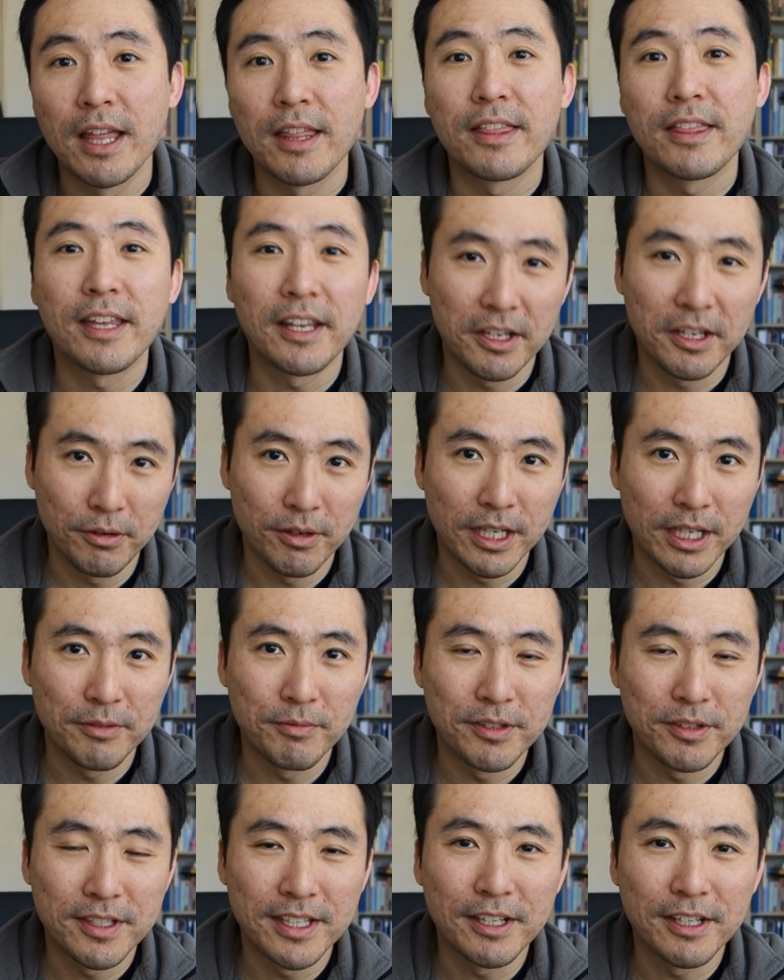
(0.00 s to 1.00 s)
Thank you again
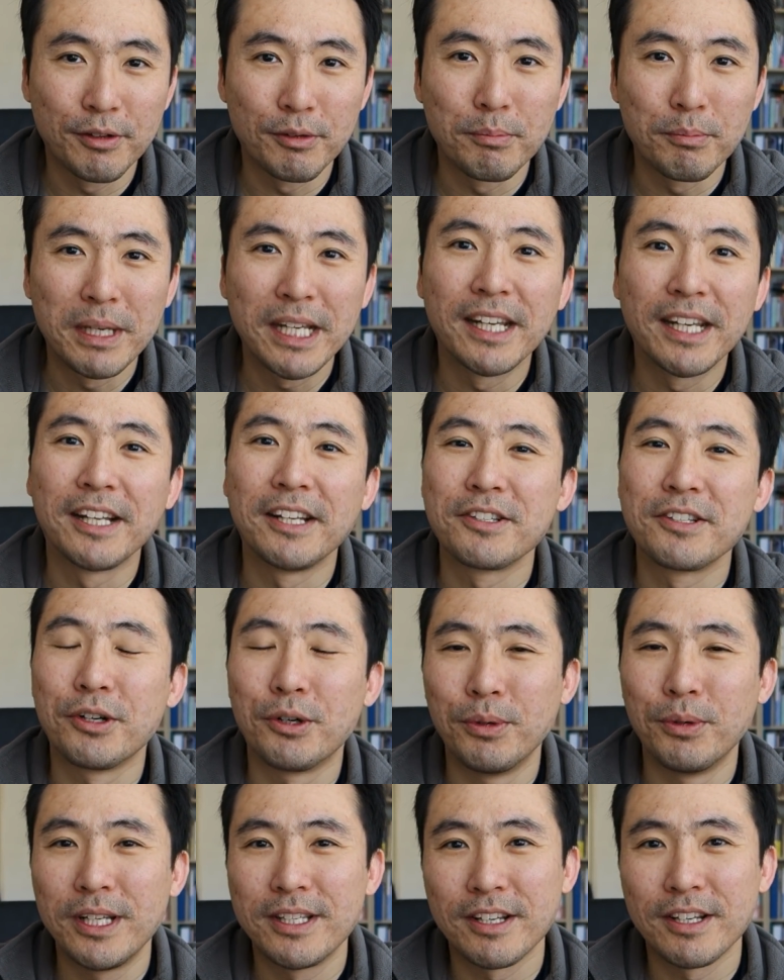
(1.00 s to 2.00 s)
for sticking with me, and as
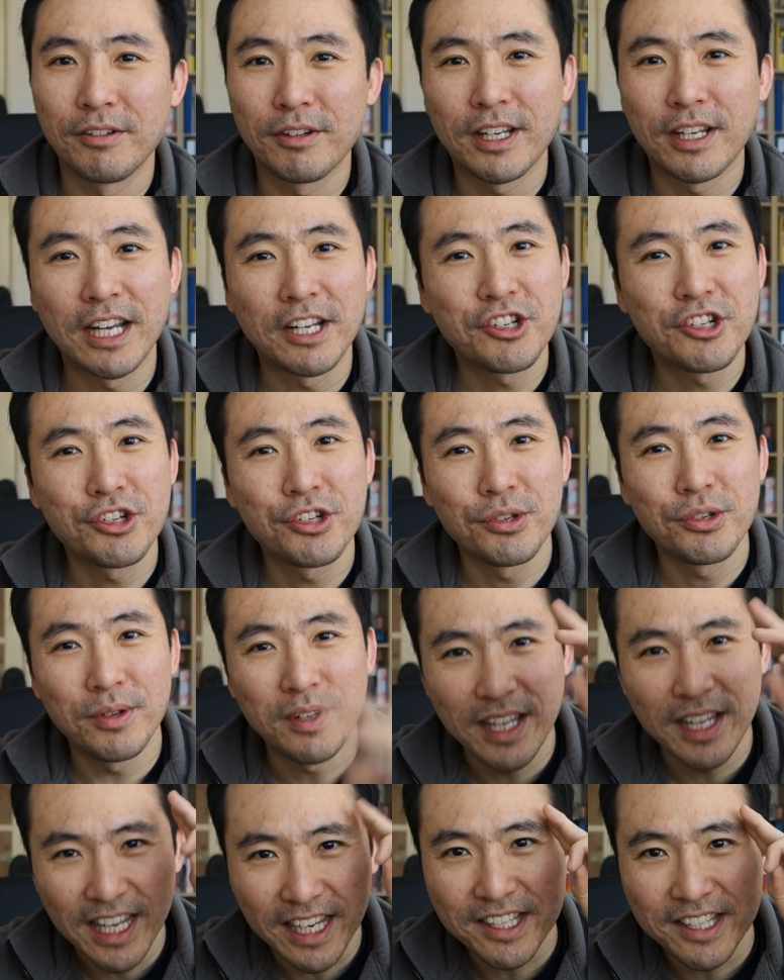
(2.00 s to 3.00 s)
always, I'll catch you
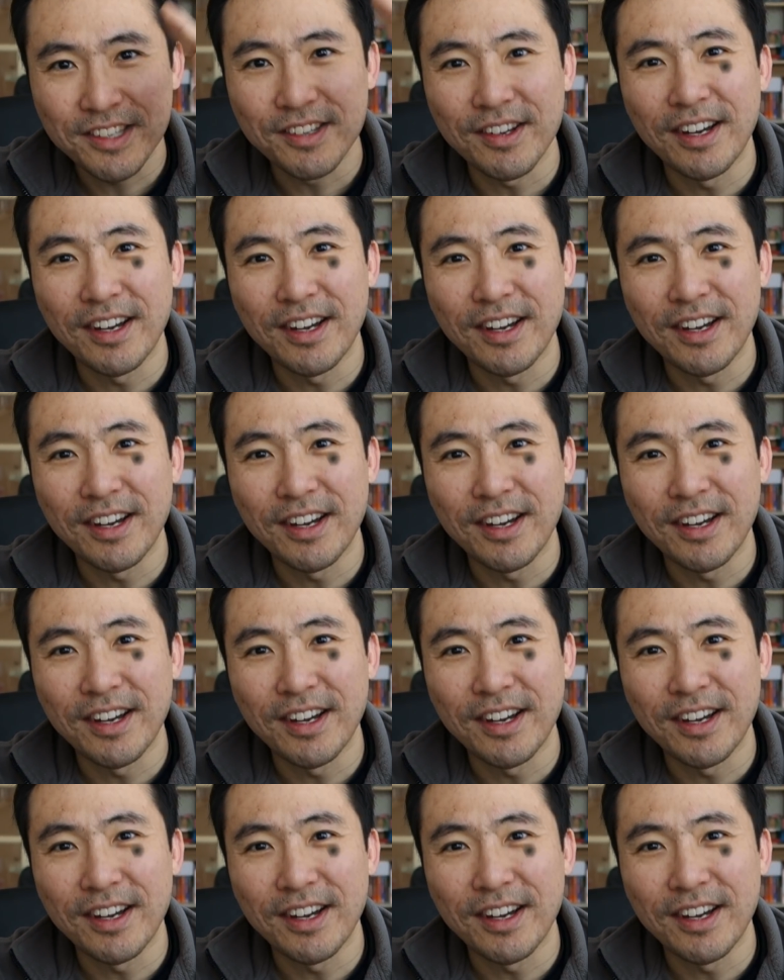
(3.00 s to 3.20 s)
next